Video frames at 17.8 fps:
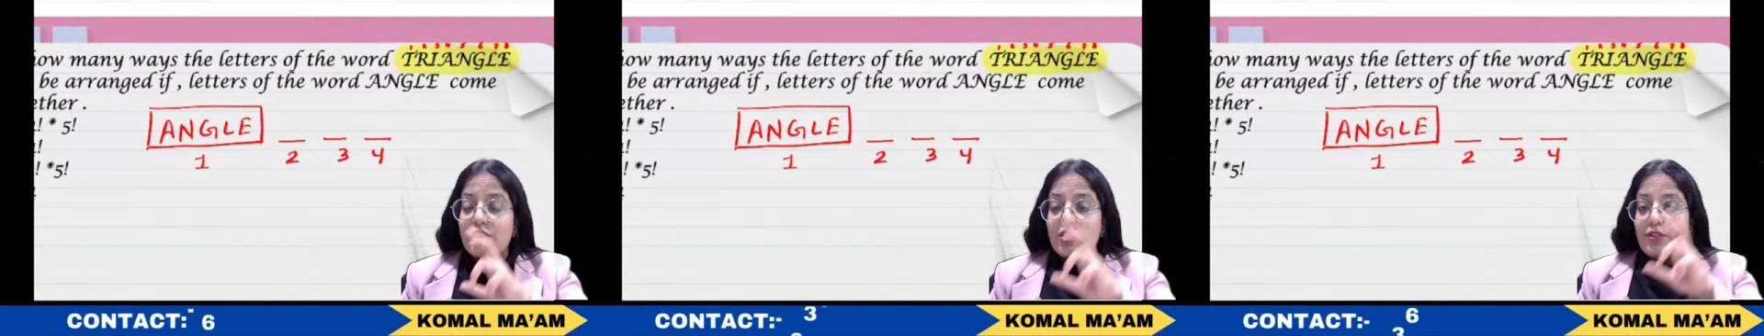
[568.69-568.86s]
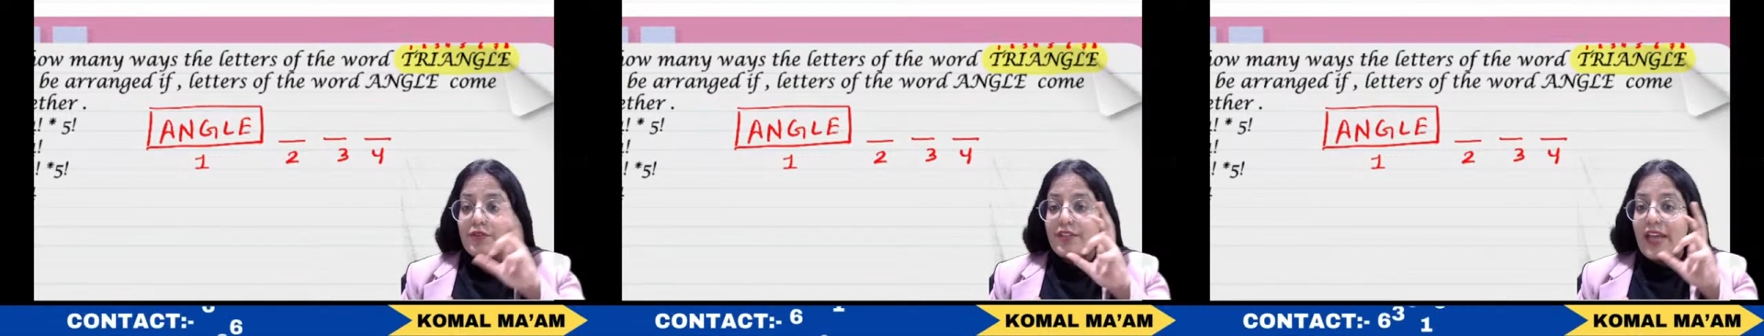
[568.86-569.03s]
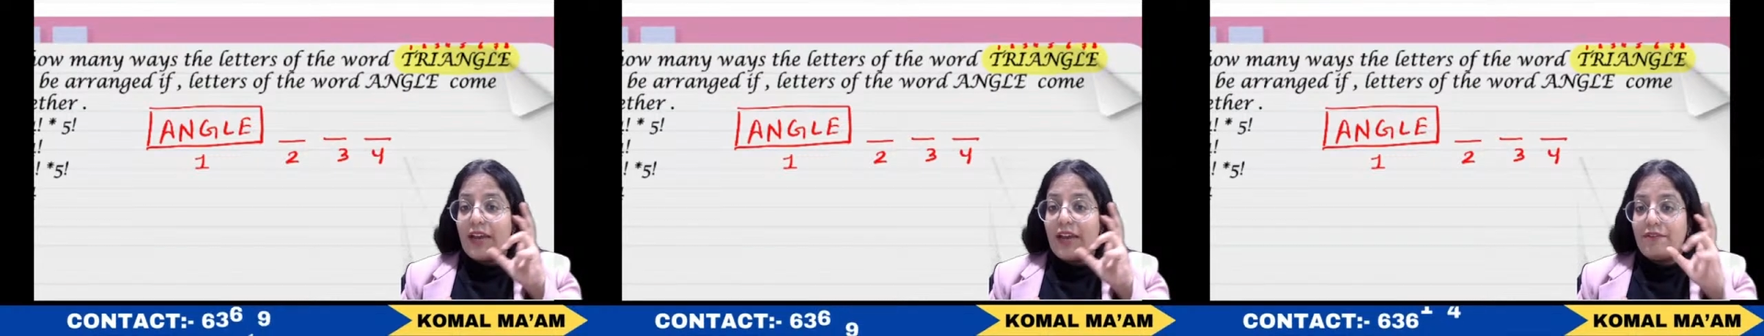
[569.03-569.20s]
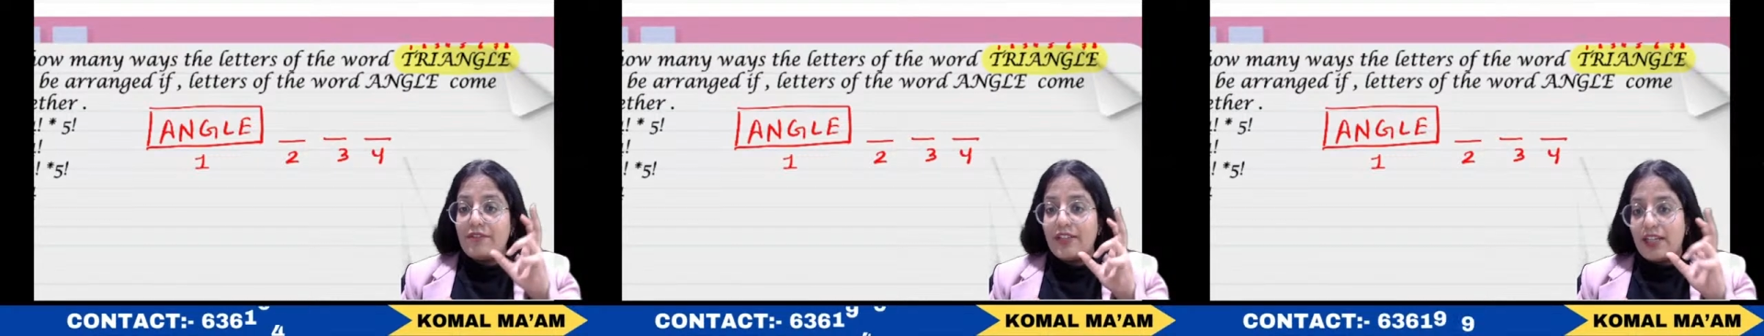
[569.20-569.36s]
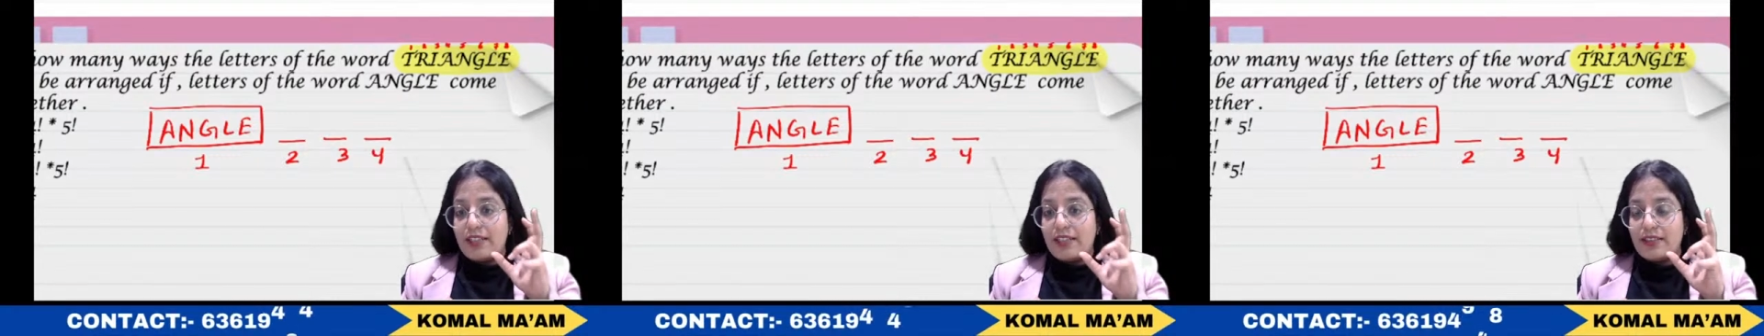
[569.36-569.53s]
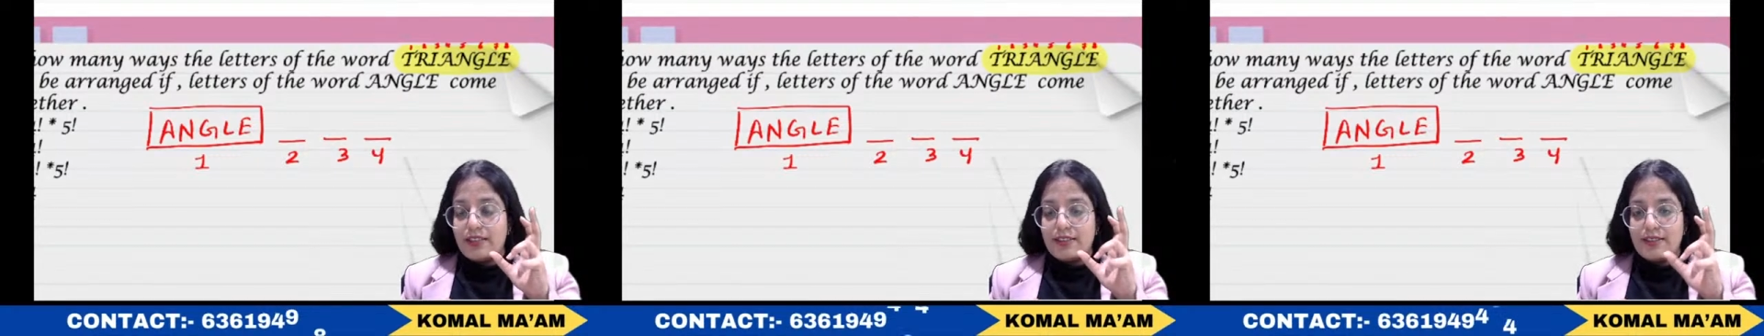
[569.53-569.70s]
We have
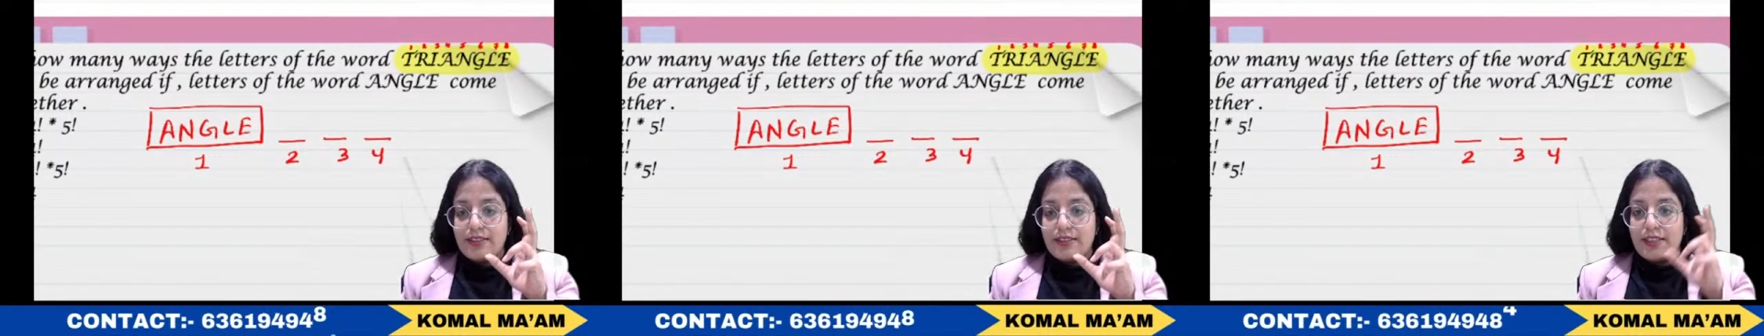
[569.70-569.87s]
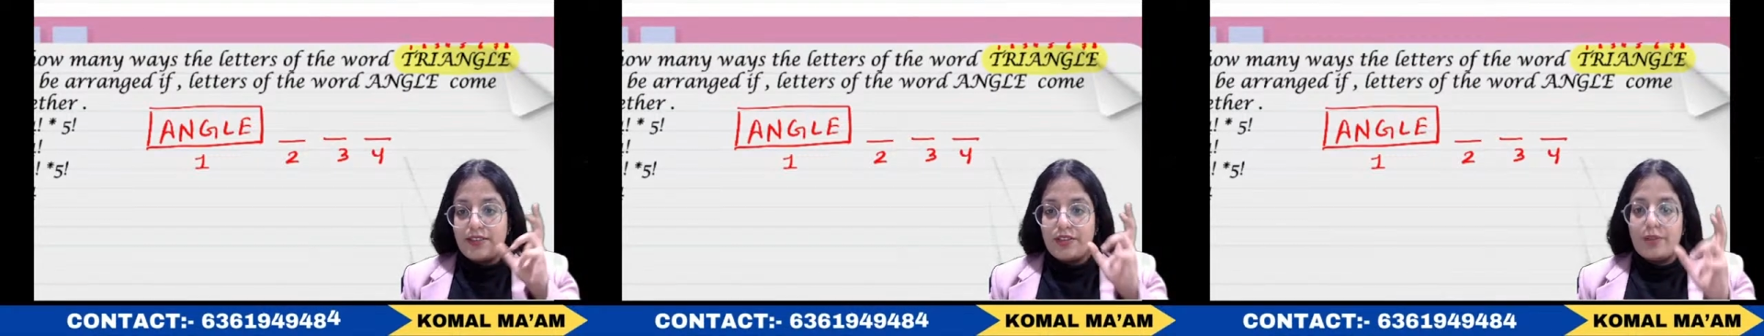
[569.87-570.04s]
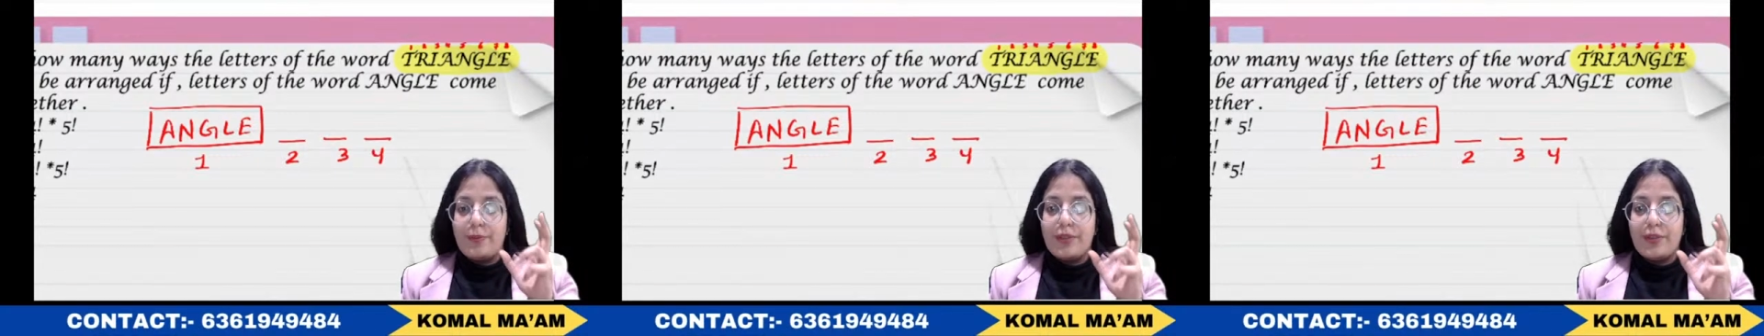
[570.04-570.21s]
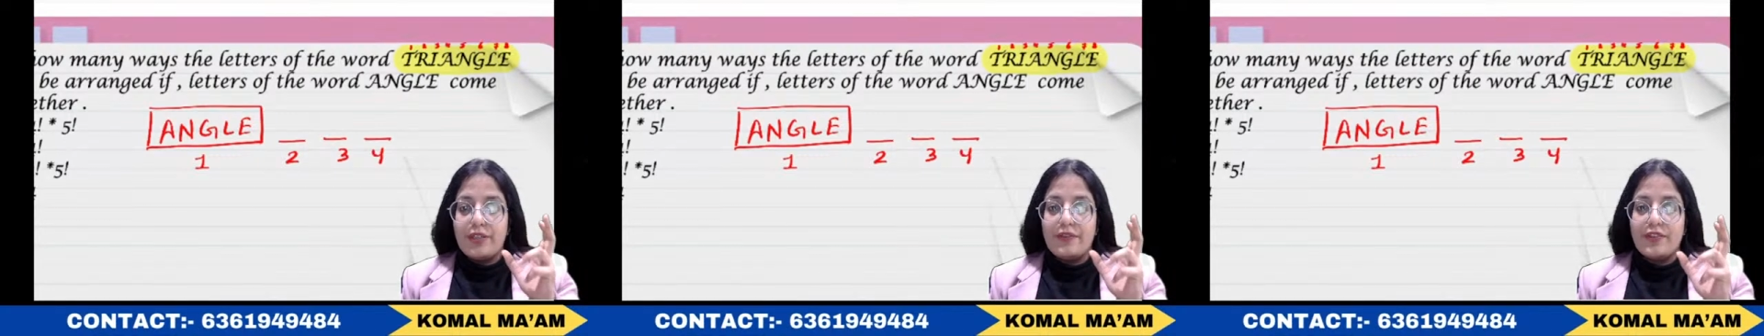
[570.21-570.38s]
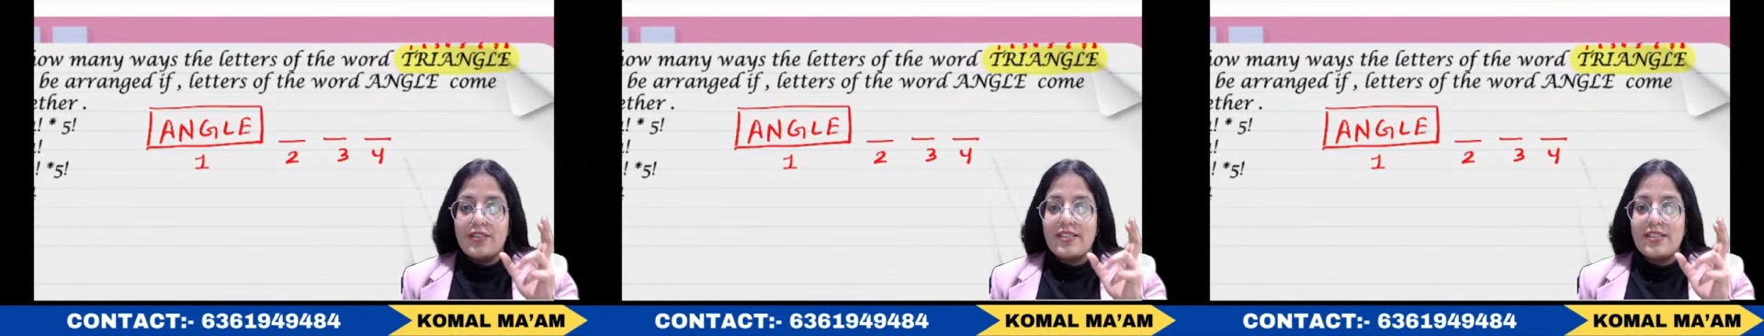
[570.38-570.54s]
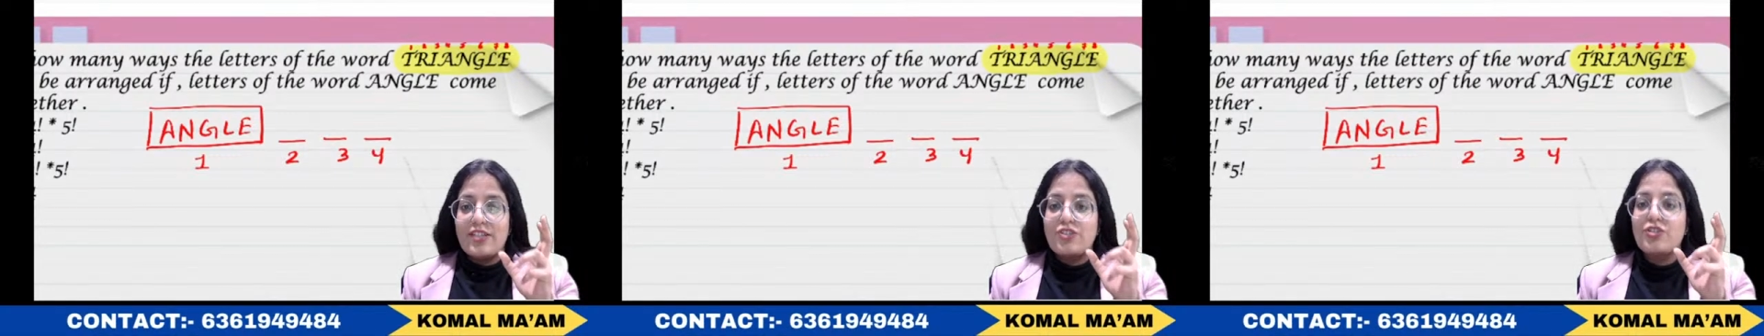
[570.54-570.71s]
done this in the previous
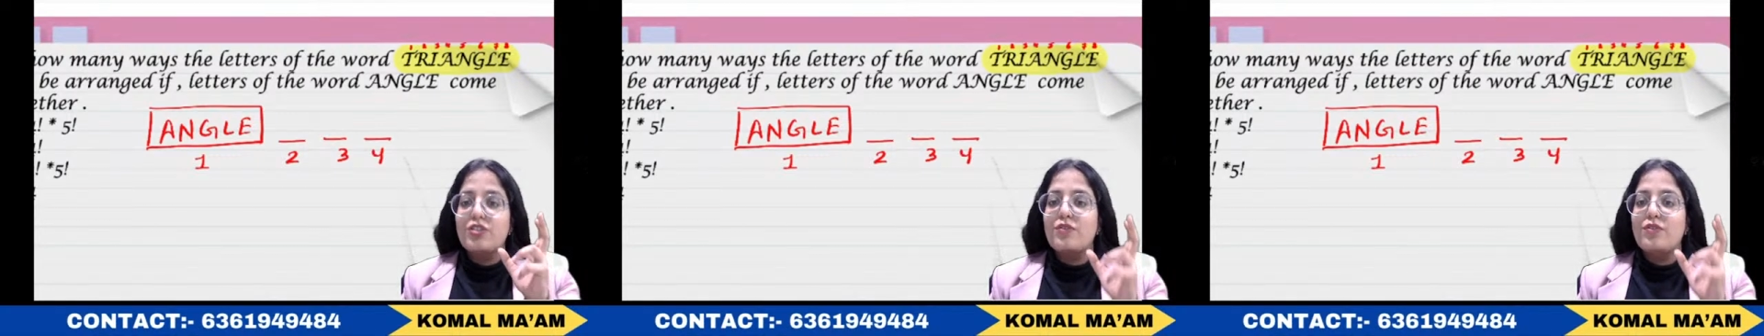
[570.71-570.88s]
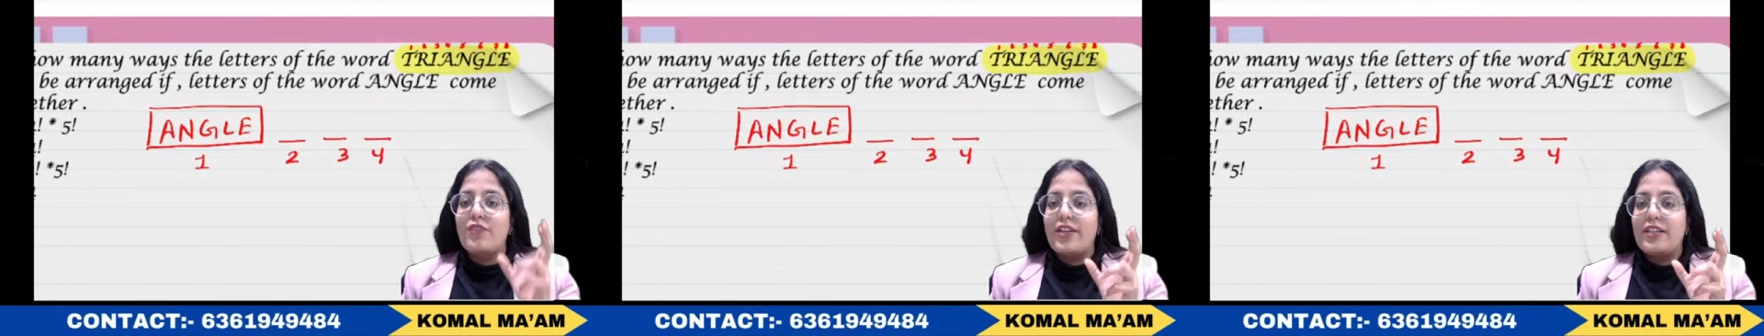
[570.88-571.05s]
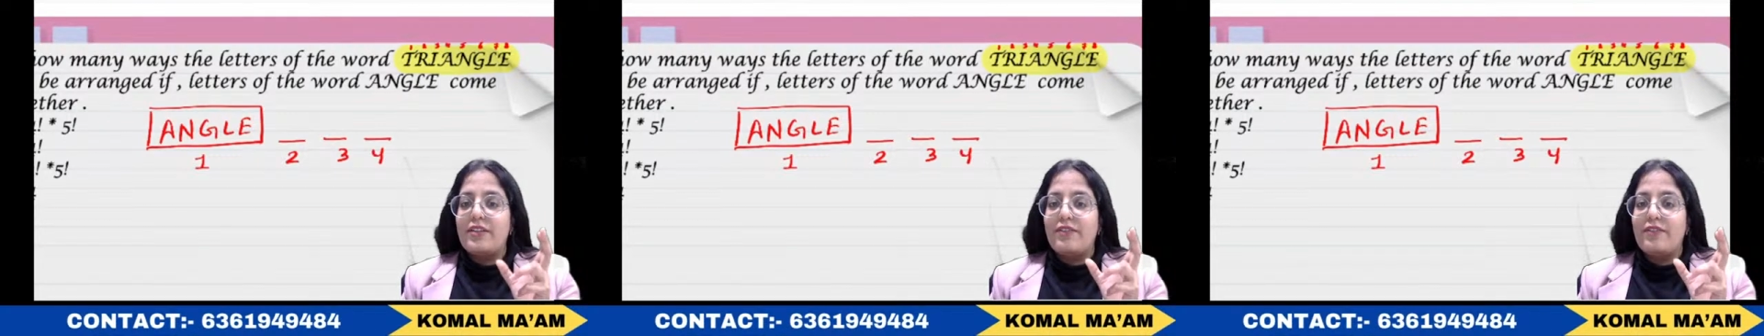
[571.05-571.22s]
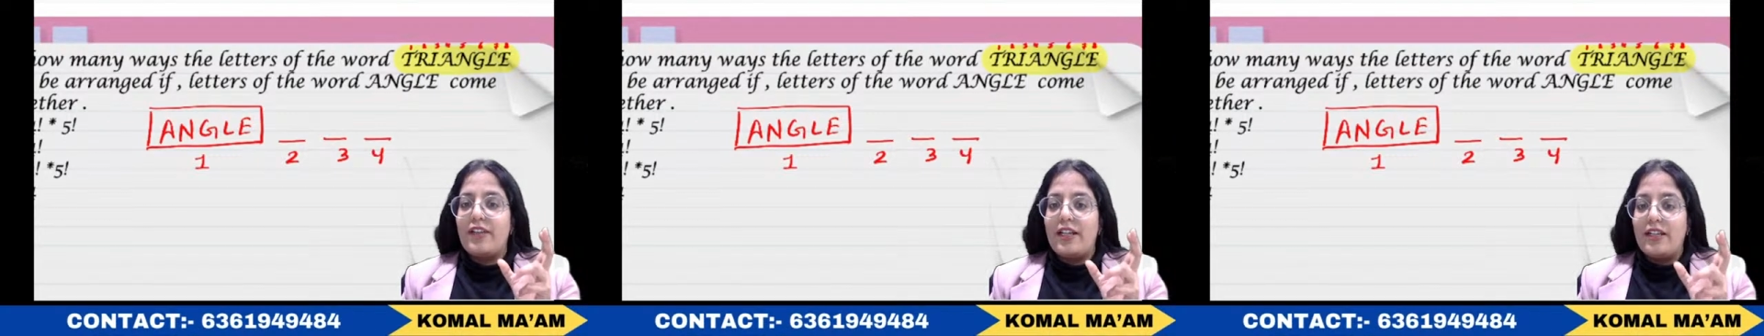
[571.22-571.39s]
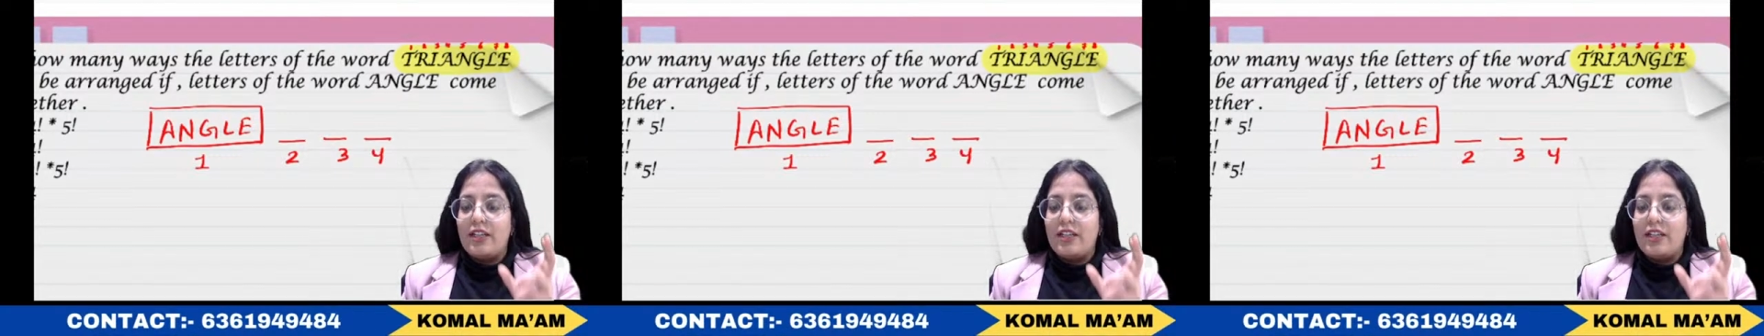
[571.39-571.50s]
session very well,